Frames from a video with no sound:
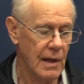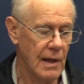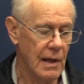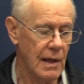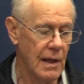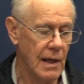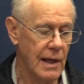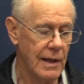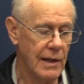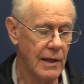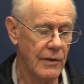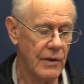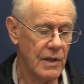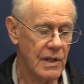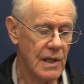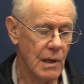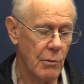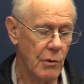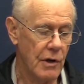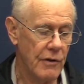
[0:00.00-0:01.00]
And in the
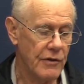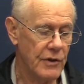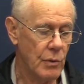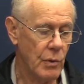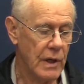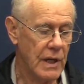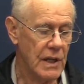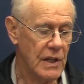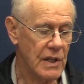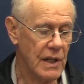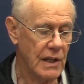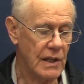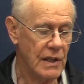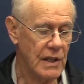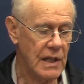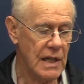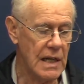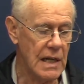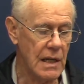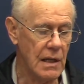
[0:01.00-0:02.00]
summer of
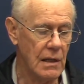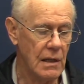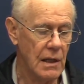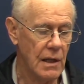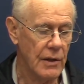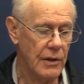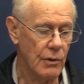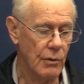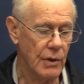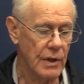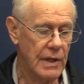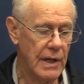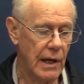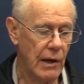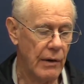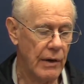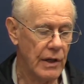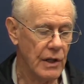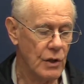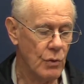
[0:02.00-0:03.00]
2016, the
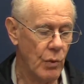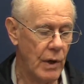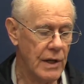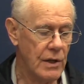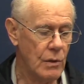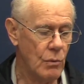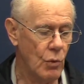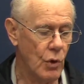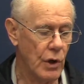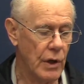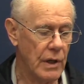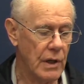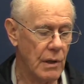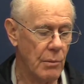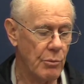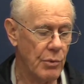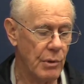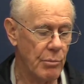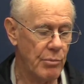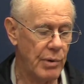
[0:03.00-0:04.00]
Rotarians went to
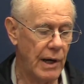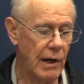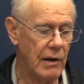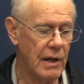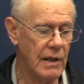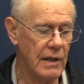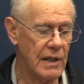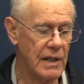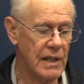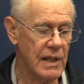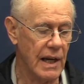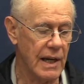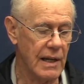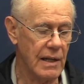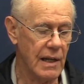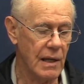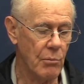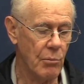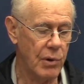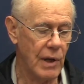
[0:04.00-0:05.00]
work preparing the site
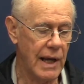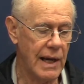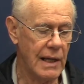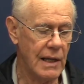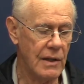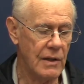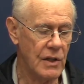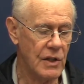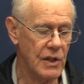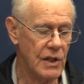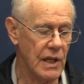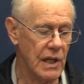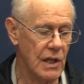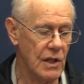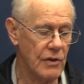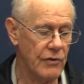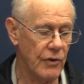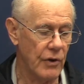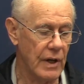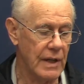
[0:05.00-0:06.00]
and planting the
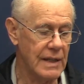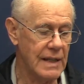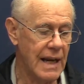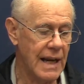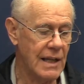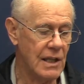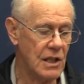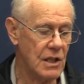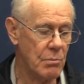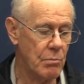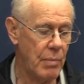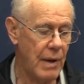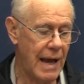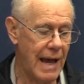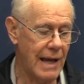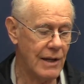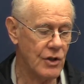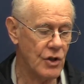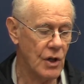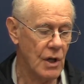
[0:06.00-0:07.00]
seeds for a dense
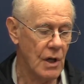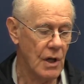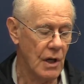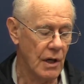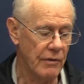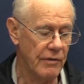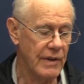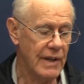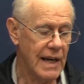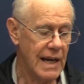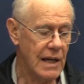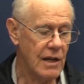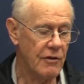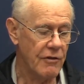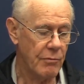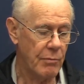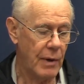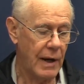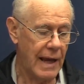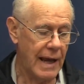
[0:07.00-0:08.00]
patch of
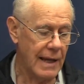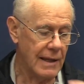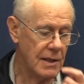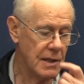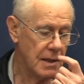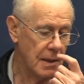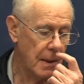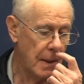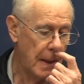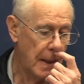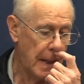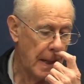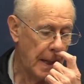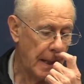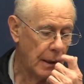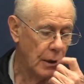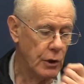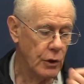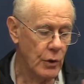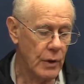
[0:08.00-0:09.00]
native plants,
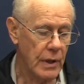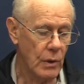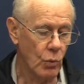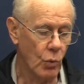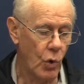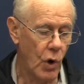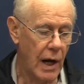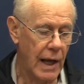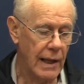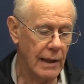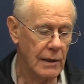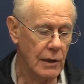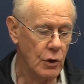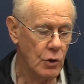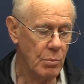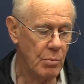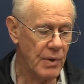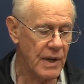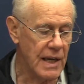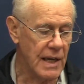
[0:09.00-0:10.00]
including wild
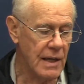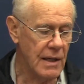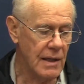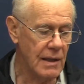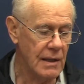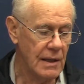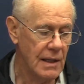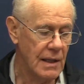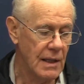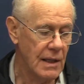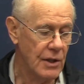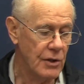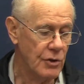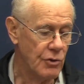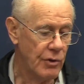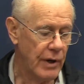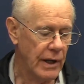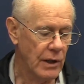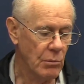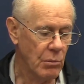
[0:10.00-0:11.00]
lupine,
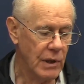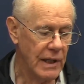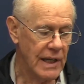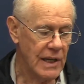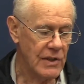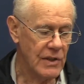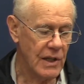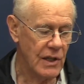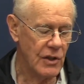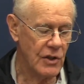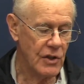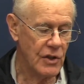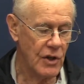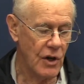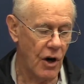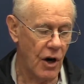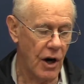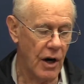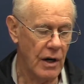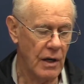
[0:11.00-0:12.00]
trailblazing
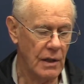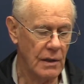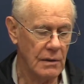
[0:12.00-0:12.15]
star,